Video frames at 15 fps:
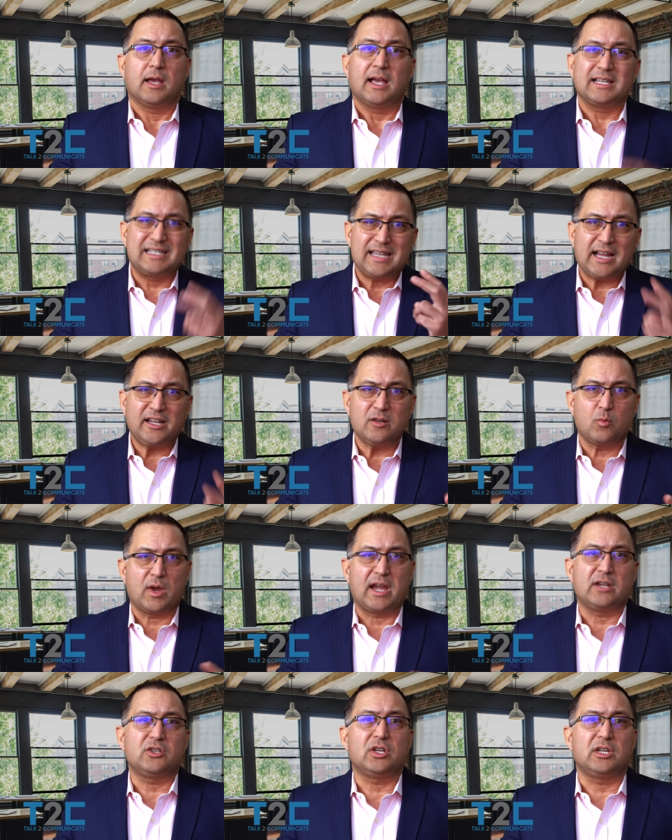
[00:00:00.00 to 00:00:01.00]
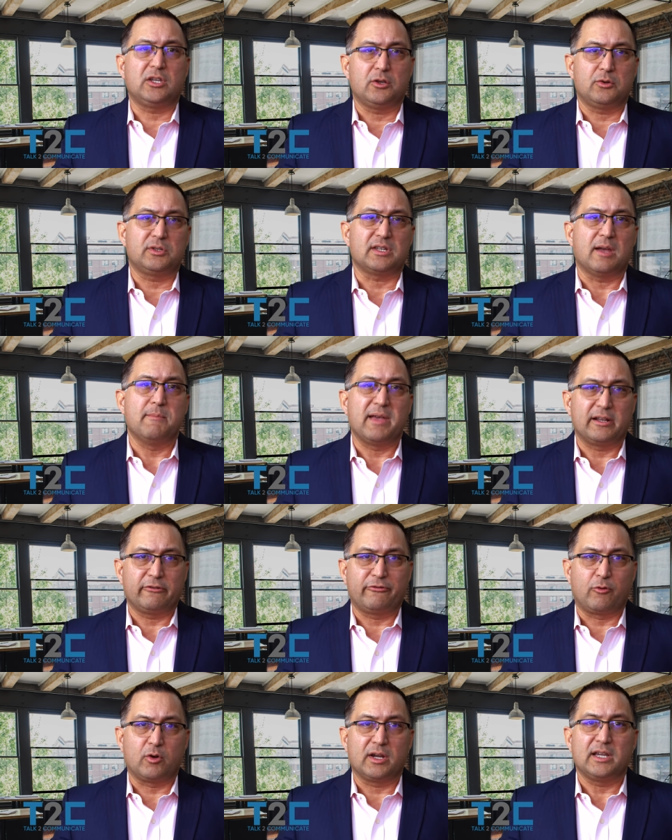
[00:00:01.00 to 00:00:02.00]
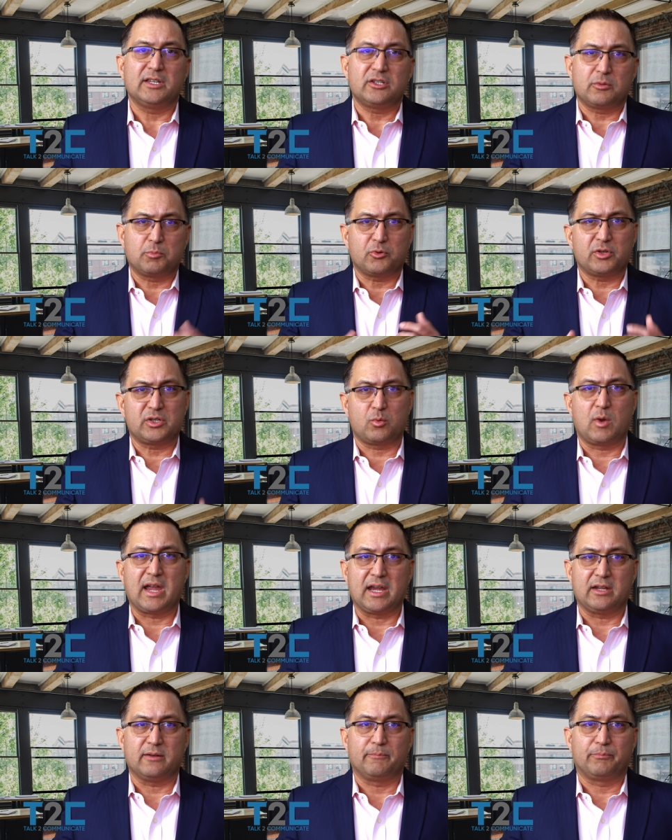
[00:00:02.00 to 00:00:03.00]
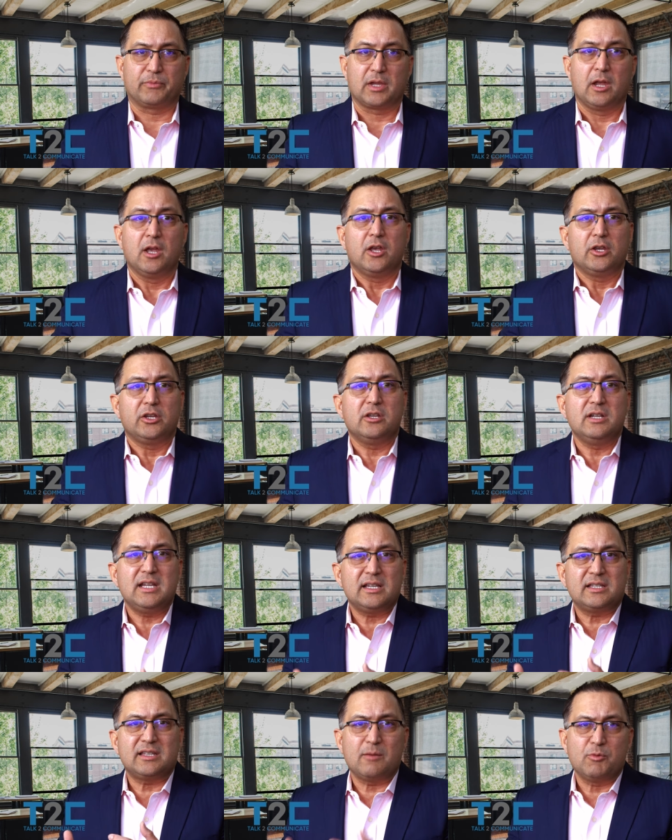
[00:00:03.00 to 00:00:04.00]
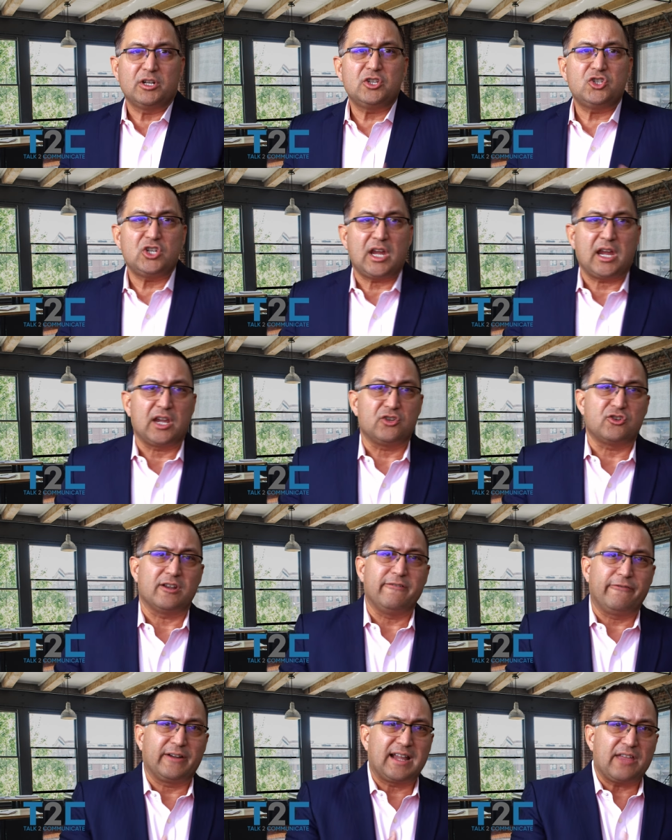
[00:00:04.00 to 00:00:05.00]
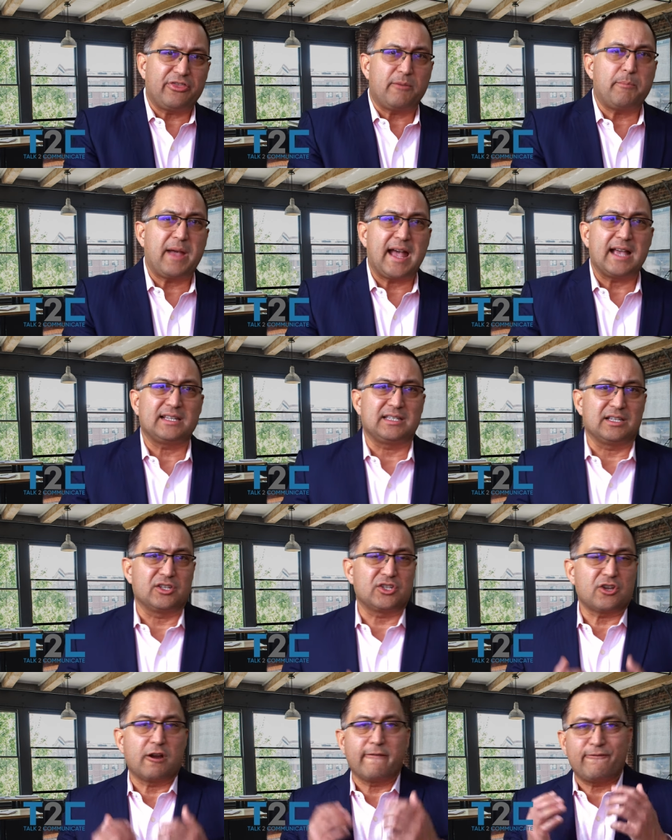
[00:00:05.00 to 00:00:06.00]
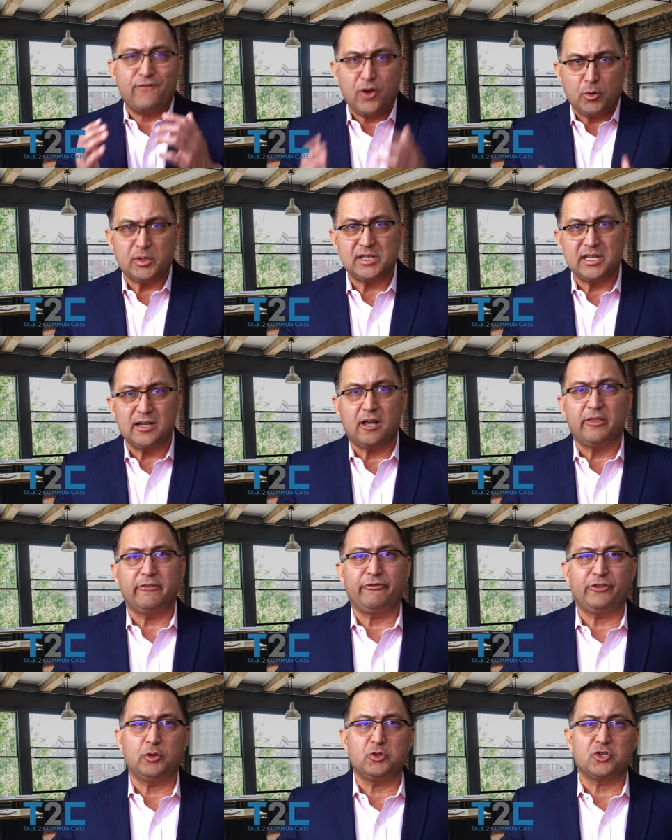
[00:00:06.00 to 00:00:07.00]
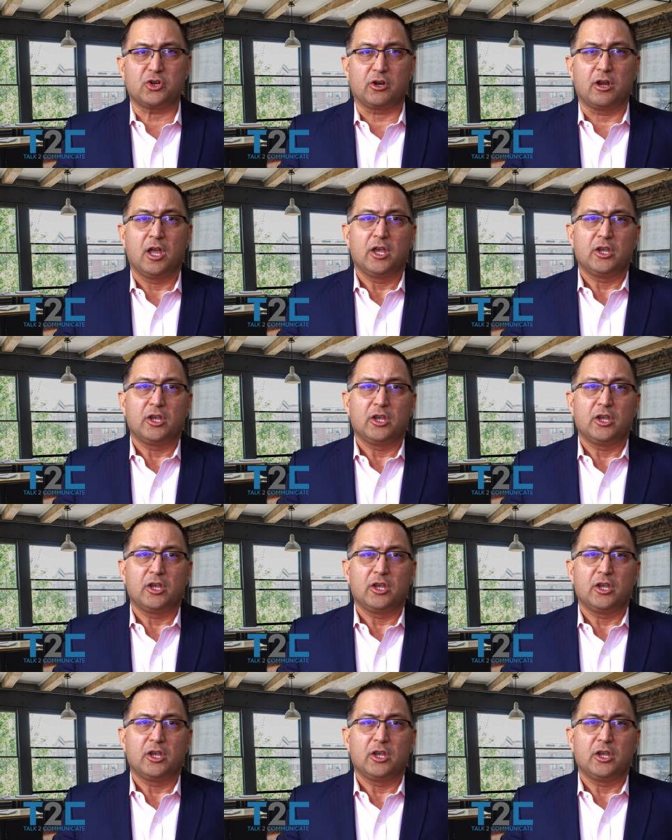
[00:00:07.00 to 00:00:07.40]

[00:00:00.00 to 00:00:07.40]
A second way to use a metaphor is to persuade. You need someone to change and forget the past and start focusing on the future.